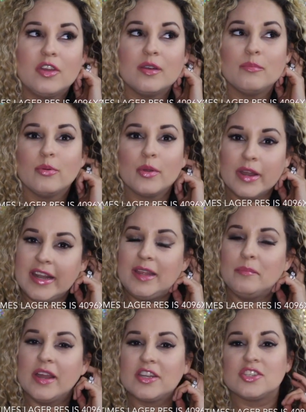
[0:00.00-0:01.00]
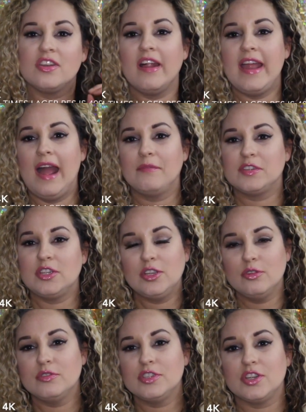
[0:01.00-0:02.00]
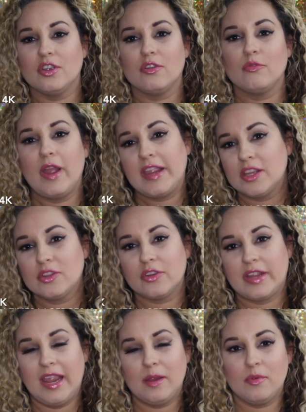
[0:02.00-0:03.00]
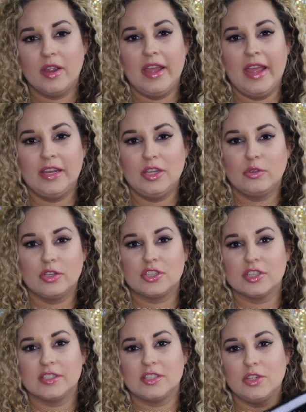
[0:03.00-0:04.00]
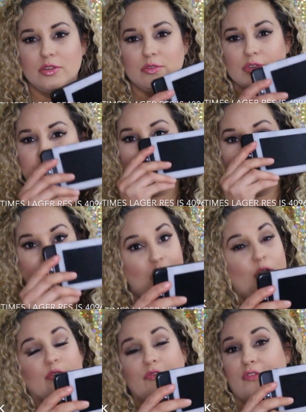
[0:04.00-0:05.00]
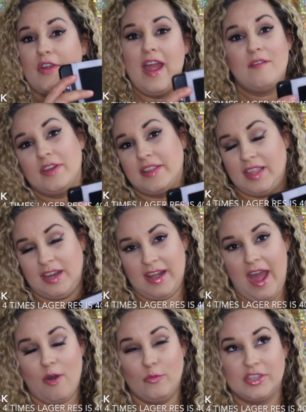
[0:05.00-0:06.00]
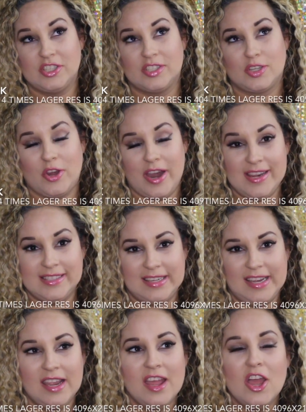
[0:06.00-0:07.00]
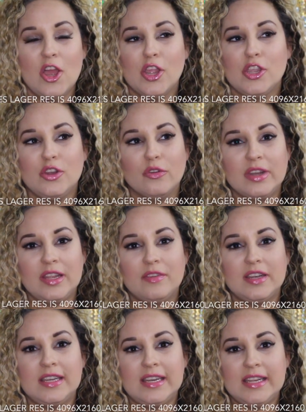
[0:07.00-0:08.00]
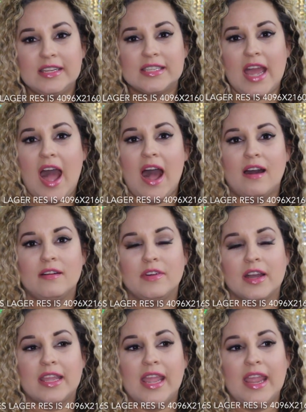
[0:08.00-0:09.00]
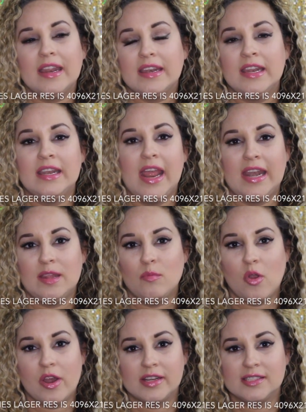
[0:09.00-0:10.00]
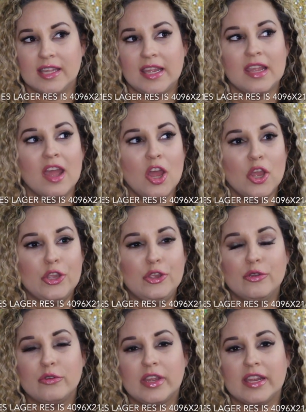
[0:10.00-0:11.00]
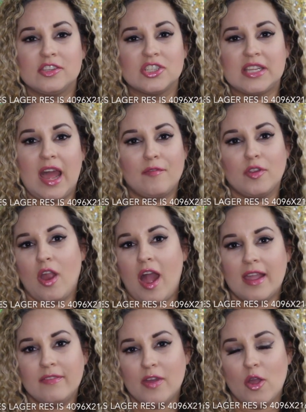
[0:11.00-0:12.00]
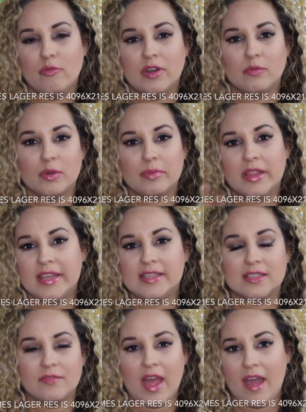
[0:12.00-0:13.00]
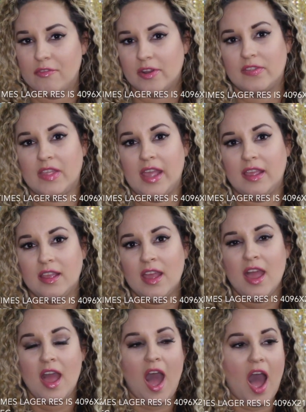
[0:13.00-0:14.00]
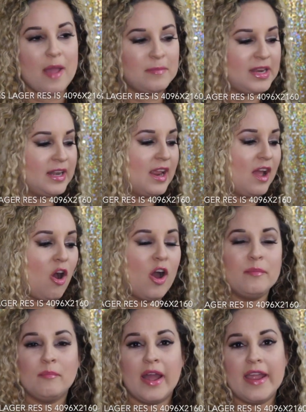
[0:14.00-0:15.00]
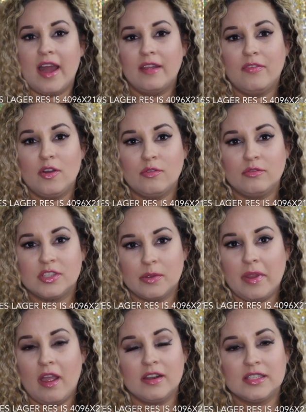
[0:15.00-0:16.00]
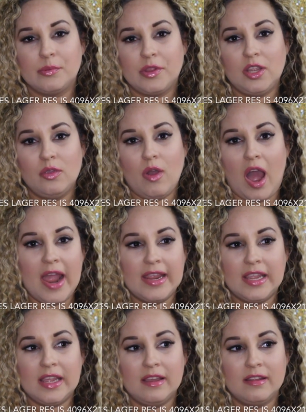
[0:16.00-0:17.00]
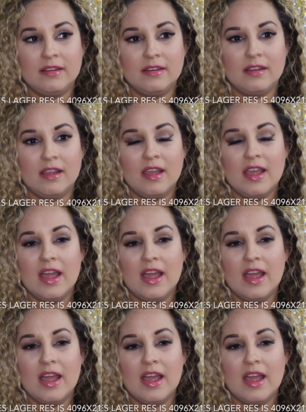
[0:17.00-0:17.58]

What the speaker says: can pretty much not have to use your regular camera, and you could just use your phone for everything now, which is crazy. You don't even need to have a Canon anymore. It's like you can just have your iPhone in replace of everything. I mean, on my iPhone, to be honest with you, I can